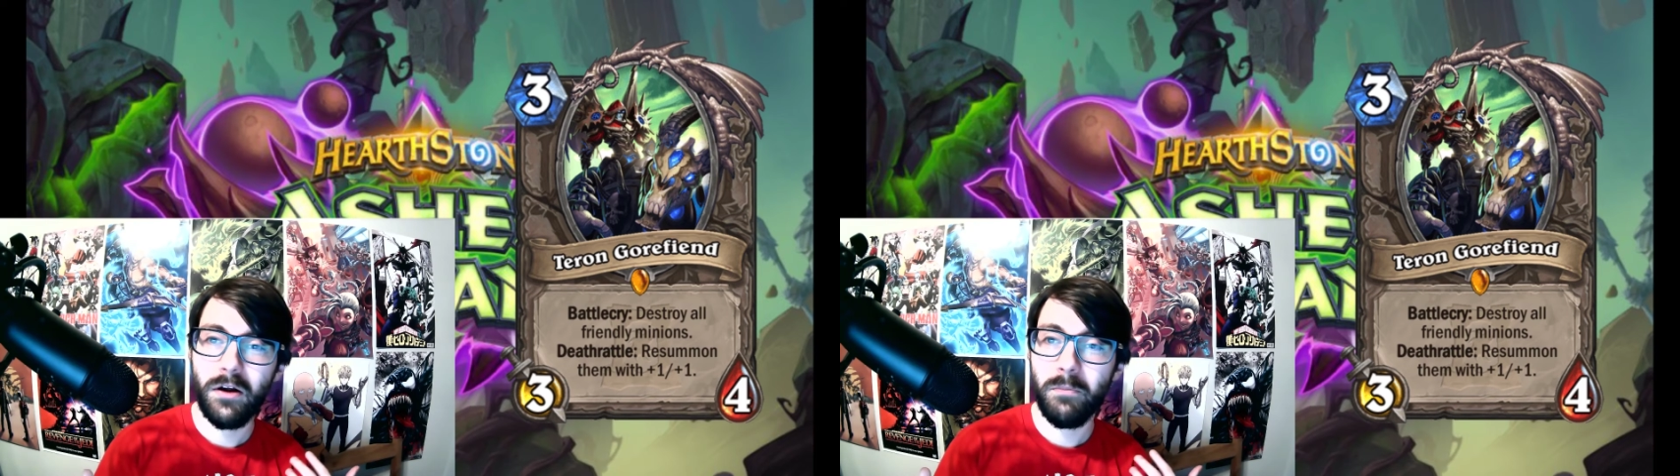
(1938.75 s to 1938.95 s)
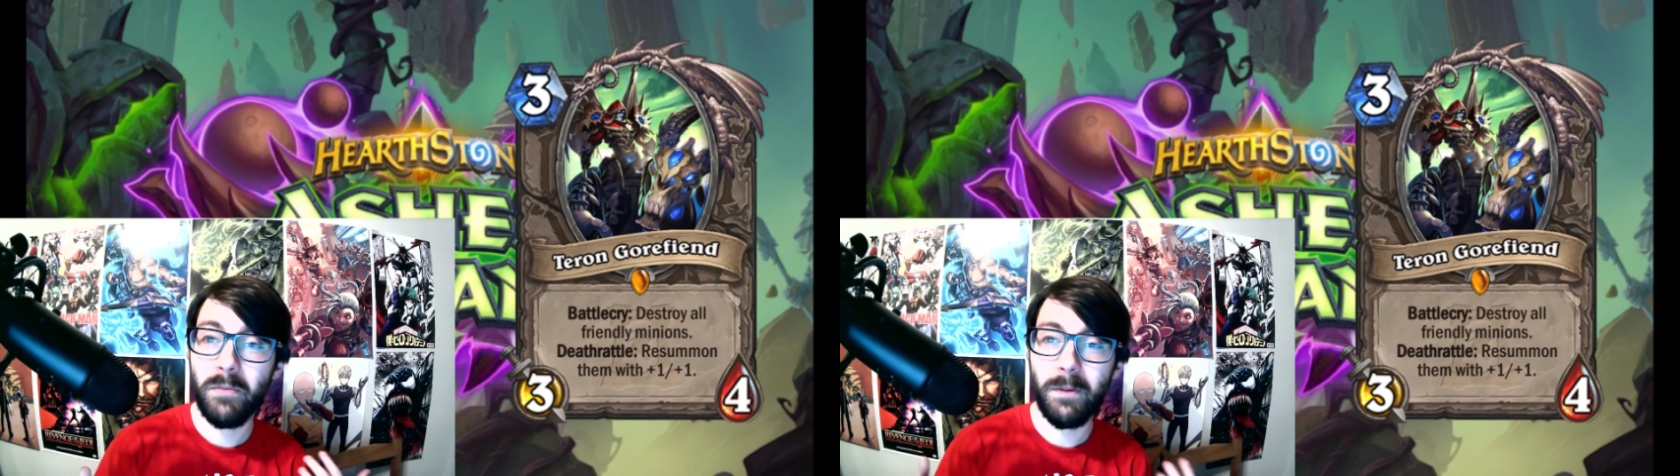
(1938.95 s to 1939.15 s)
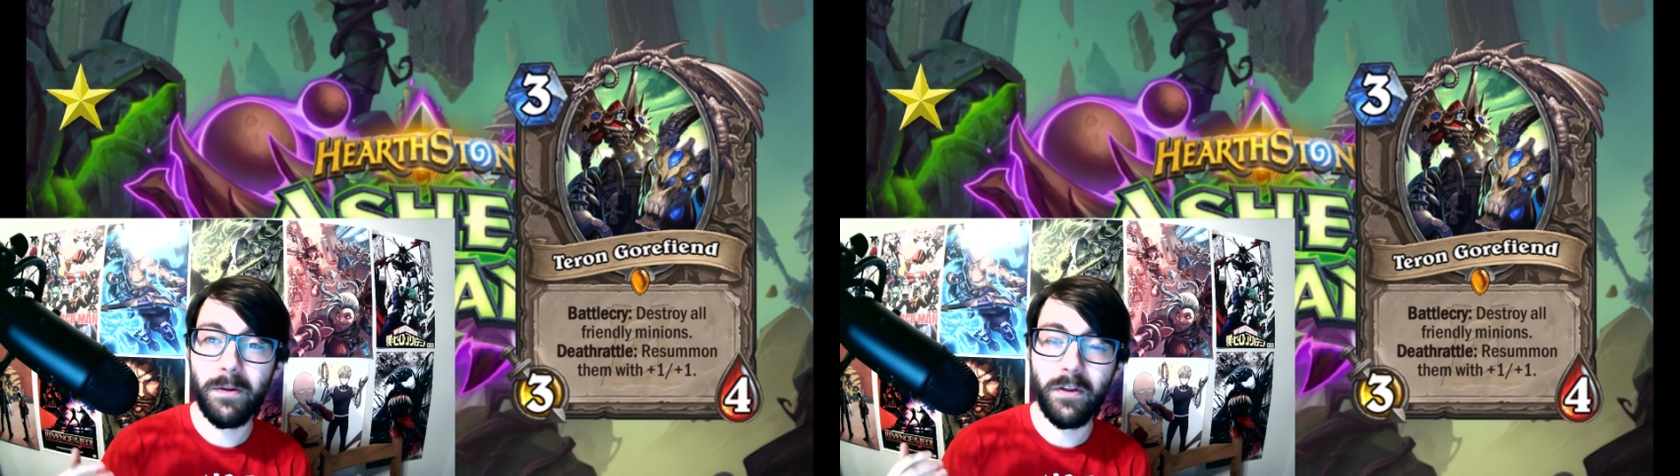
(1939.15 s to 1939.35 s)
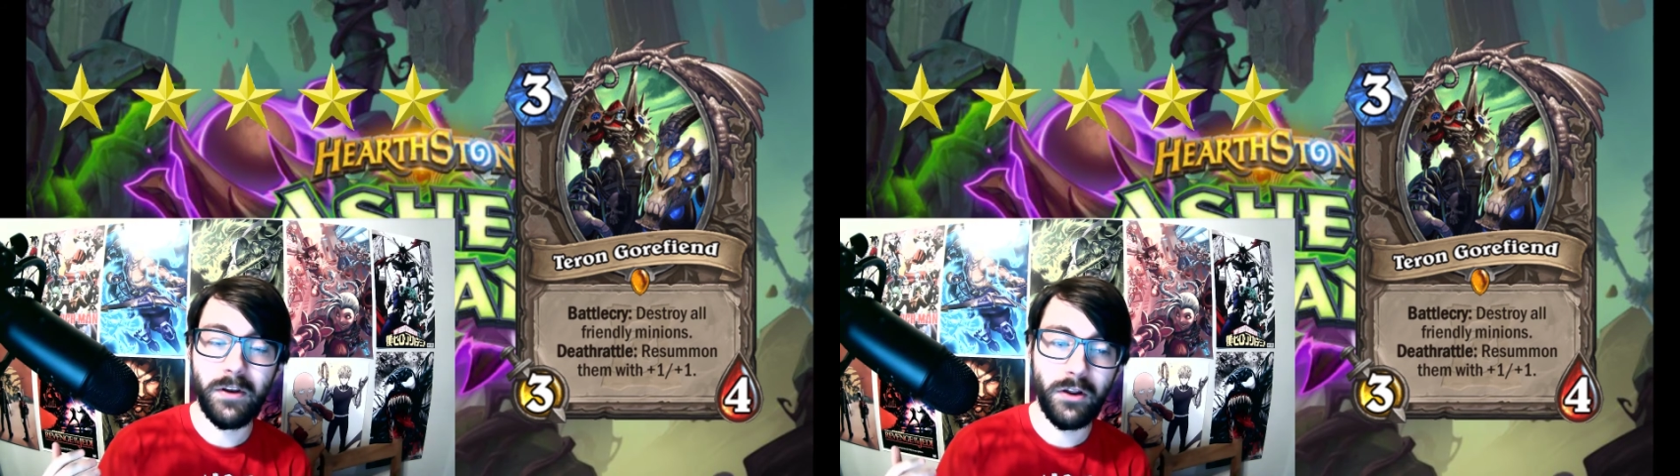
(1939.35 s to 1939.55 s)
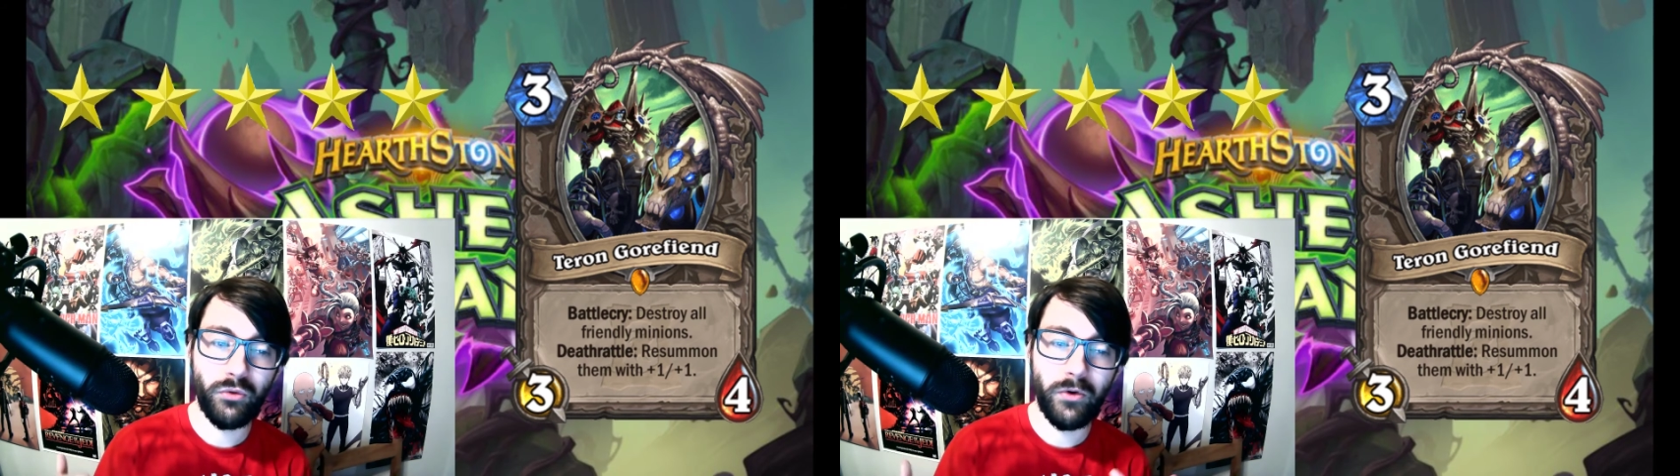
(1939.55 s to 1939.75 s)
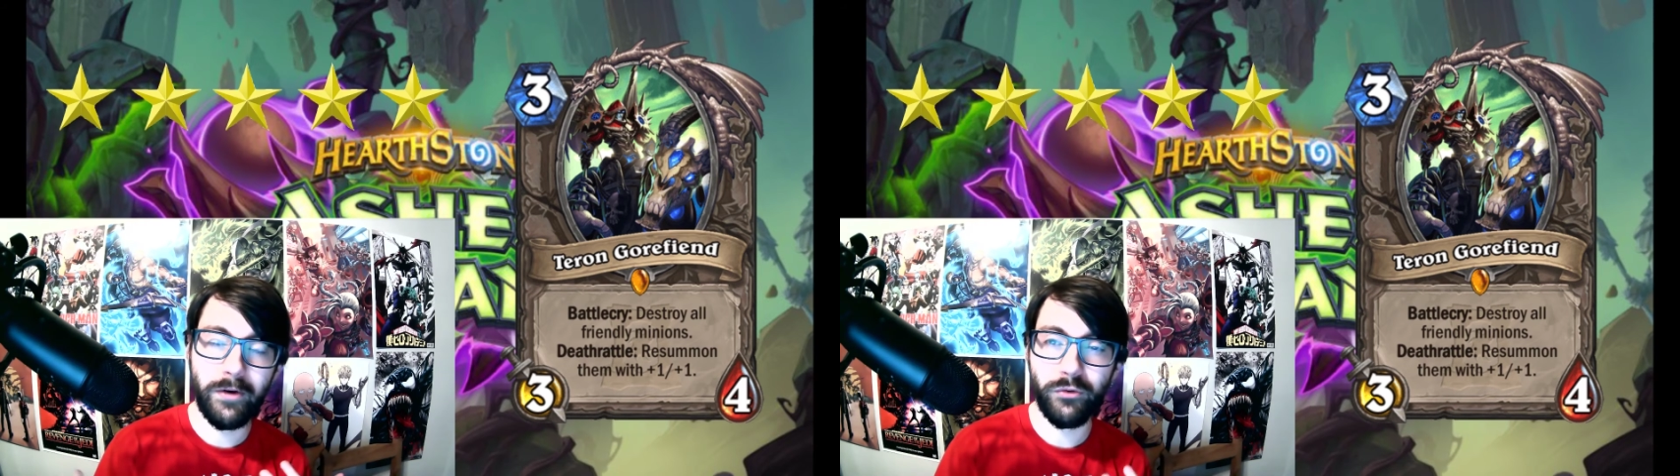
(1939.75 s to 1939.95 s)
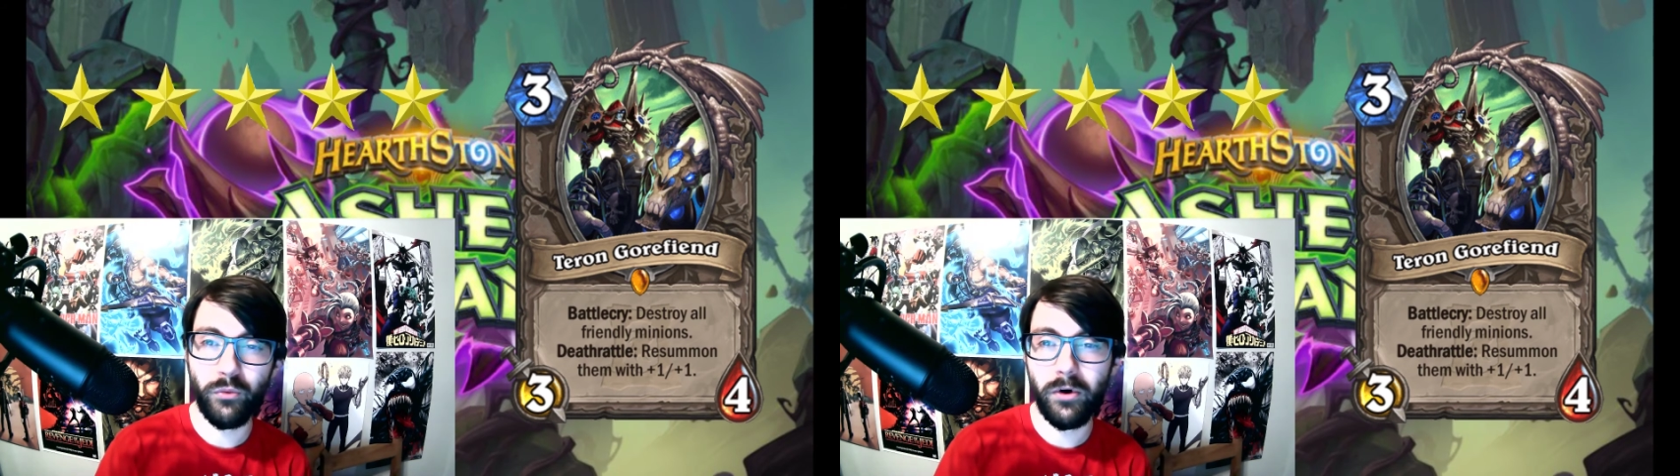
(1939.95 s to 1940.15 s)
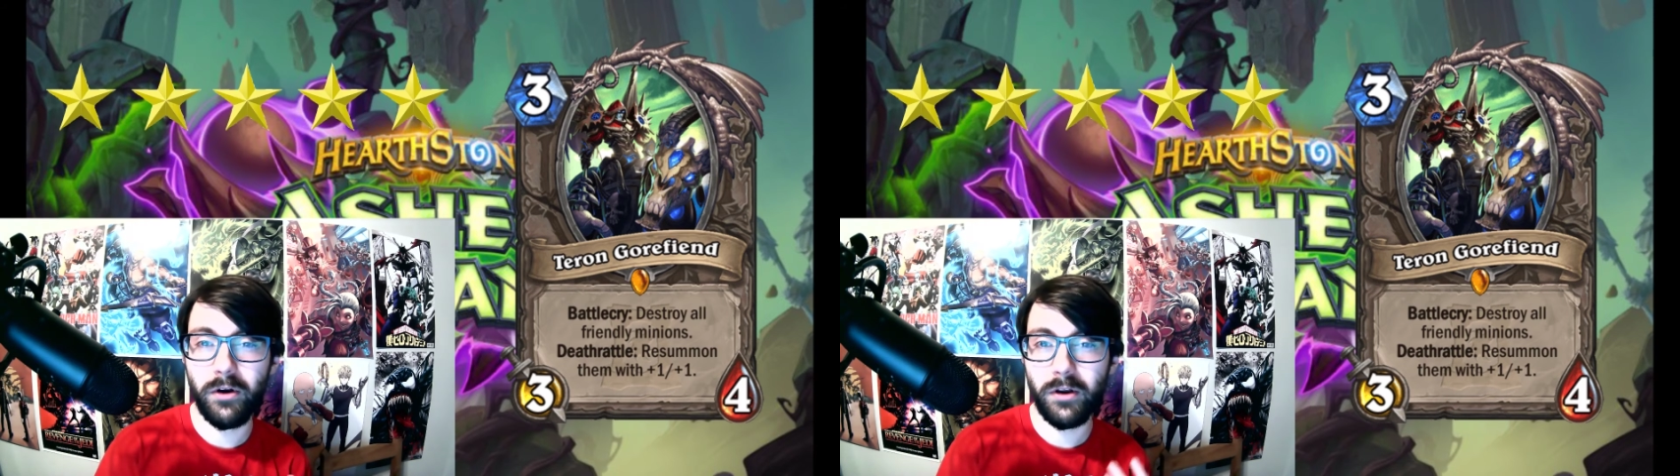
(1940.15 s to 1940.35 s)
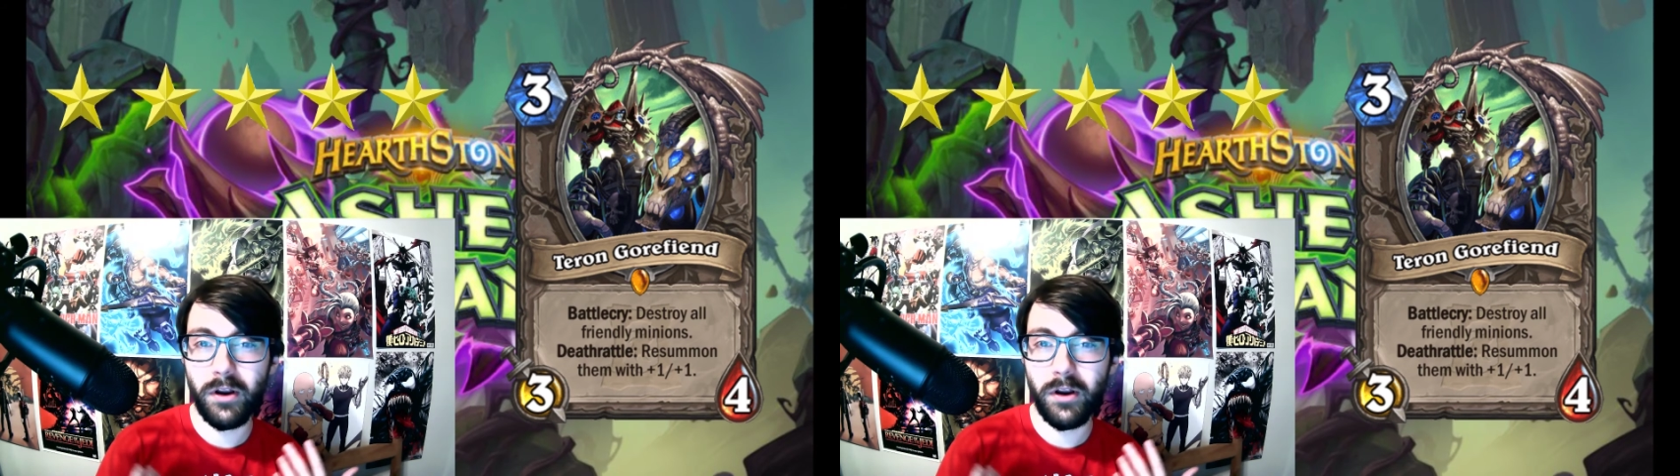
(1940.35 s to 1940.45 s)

Maybe the Death Rattles weren't